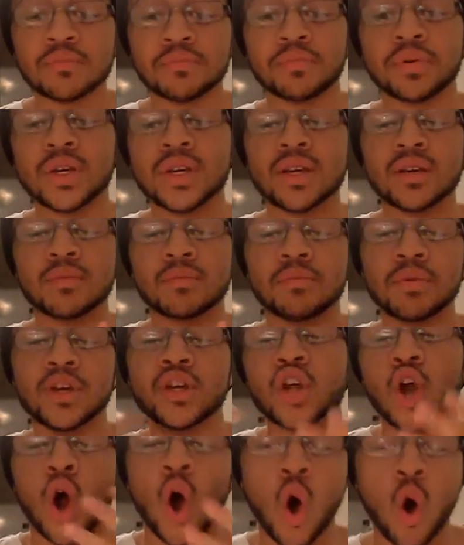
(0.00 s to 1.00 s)
Be be
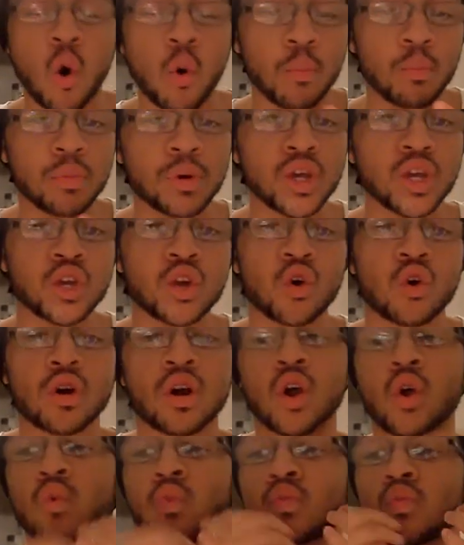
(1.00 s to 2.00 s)
your own, be your
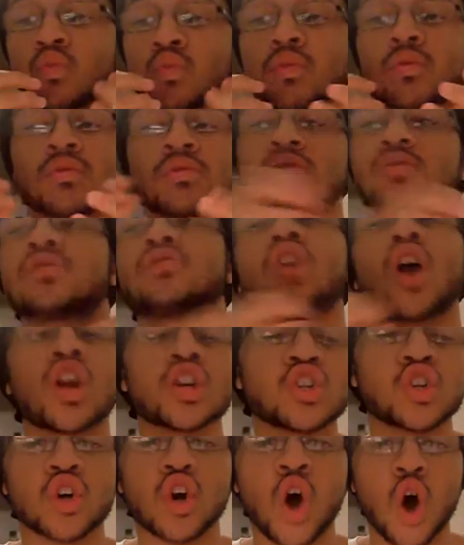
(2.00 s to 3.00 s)
uh,
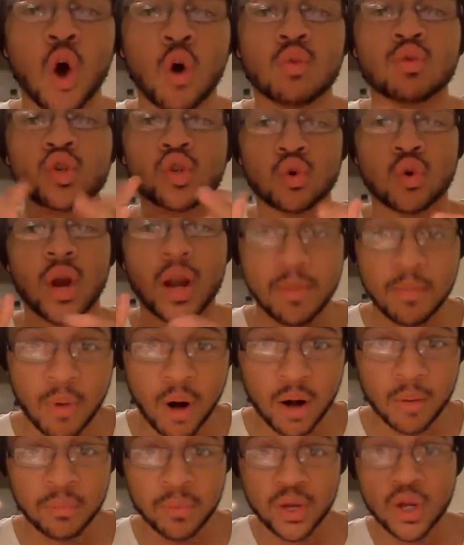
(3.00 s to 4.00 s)
start your own
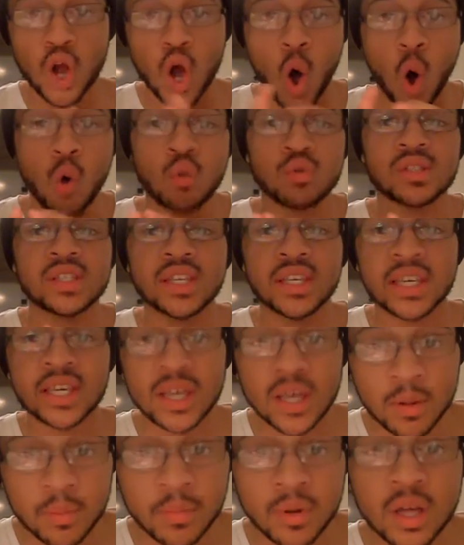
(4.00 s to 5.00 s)
trademark, be your own TM.